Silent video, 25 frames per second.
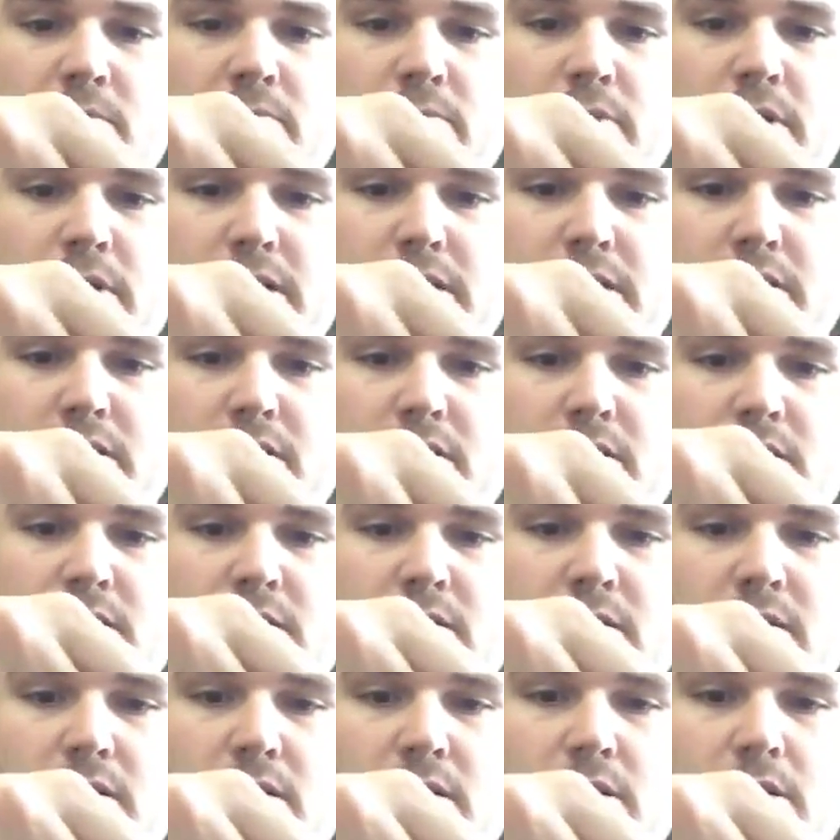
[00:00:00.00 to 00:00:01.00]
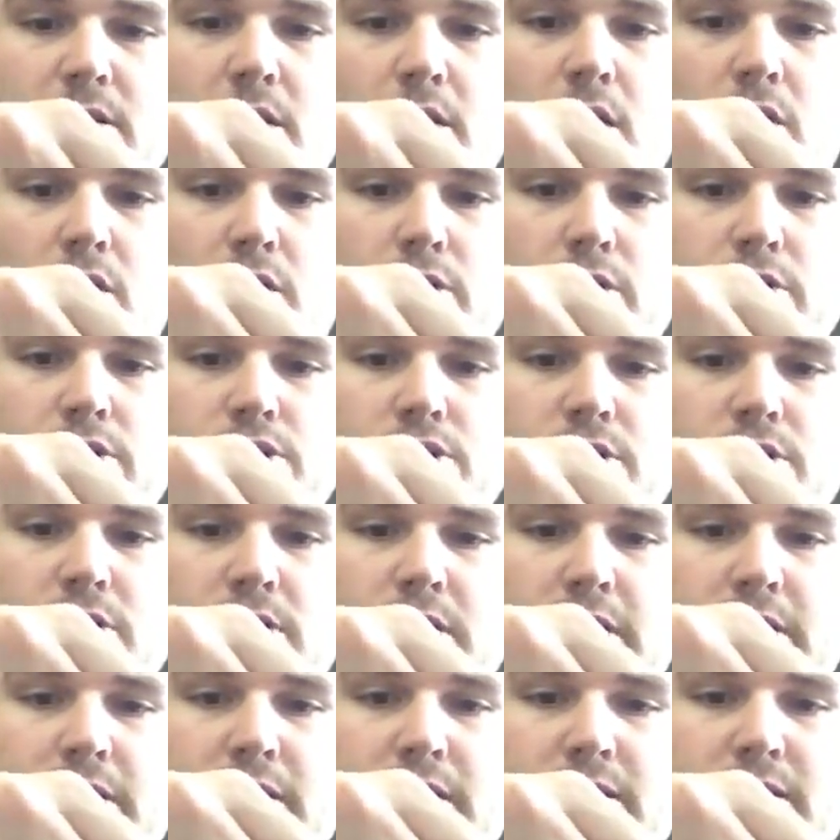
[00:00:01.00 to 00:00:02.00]
But large,
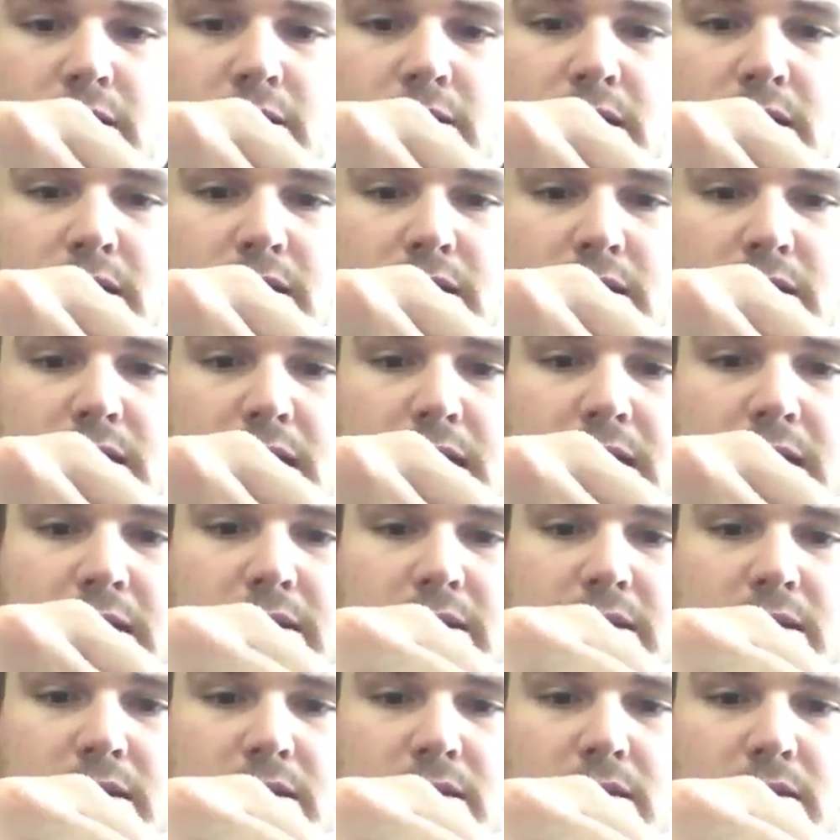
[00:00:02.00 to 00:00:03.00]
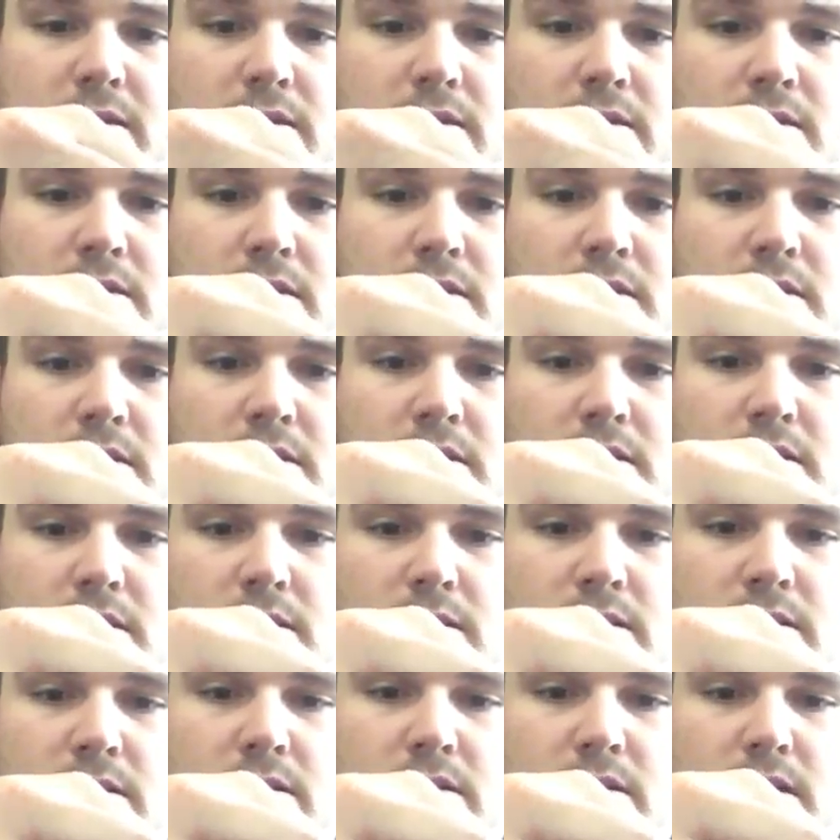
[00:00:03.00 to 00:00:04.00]
like this is a size.
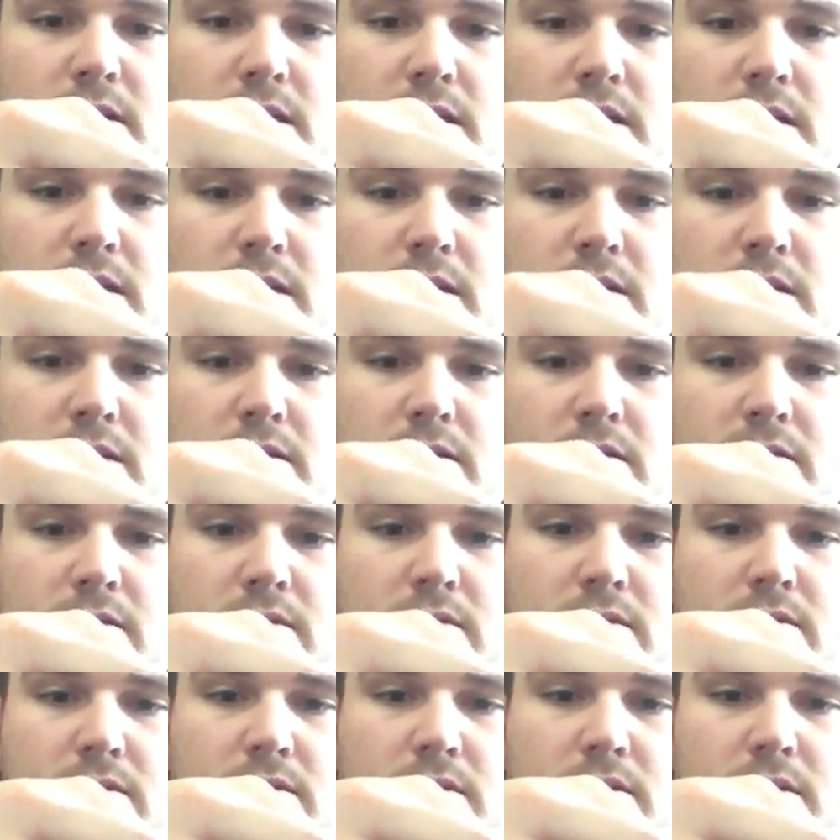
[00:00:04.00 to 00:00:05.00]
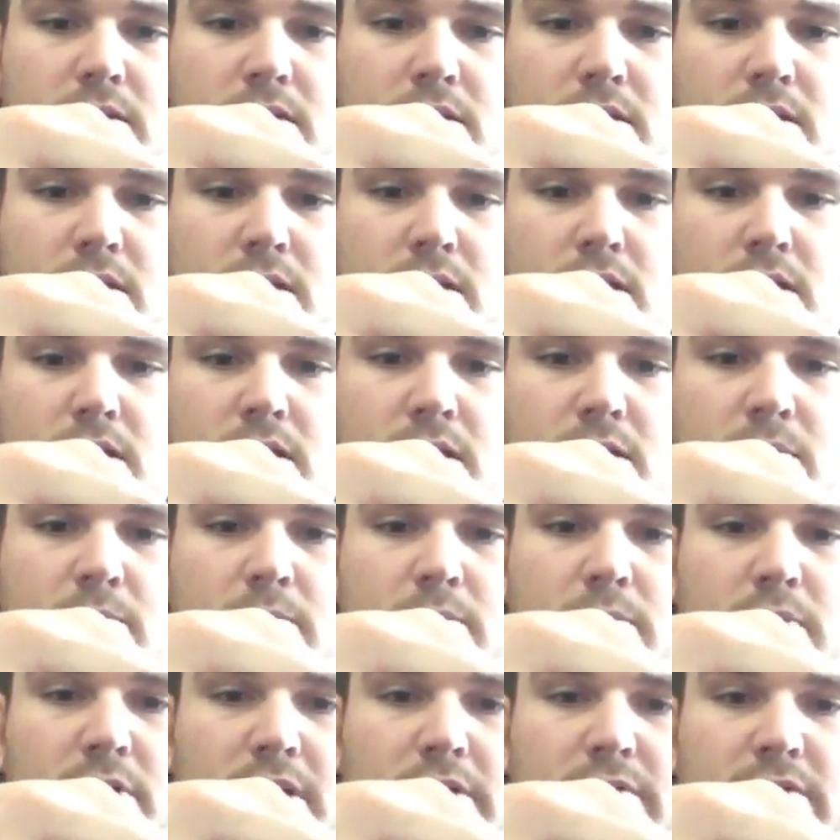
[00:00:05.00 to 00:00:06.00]
Uh, I
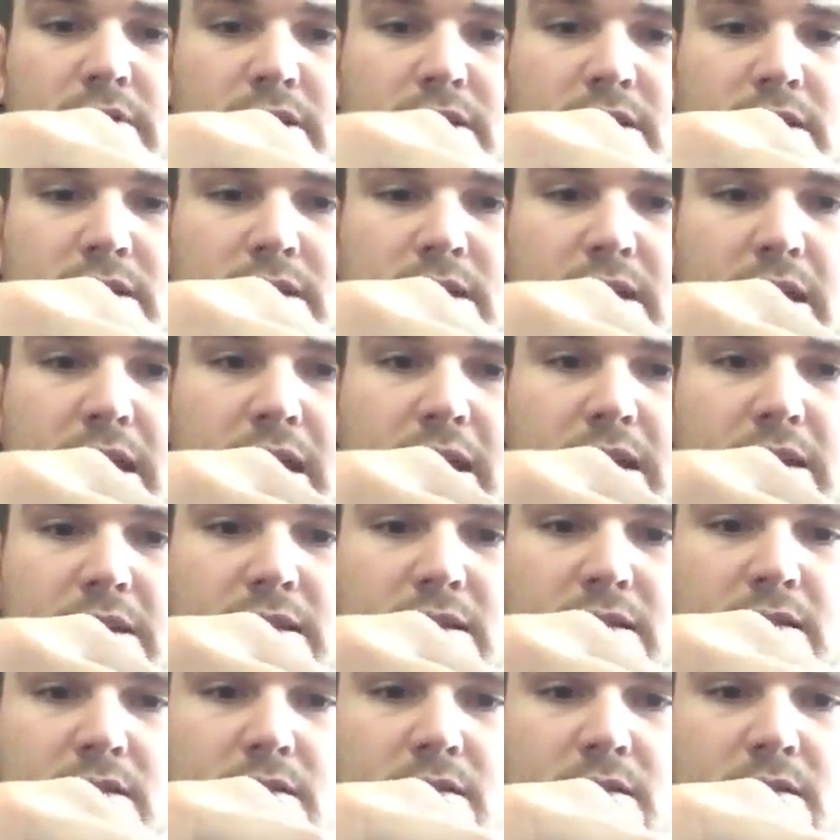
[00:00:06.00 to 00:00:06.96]
believe this is an 8.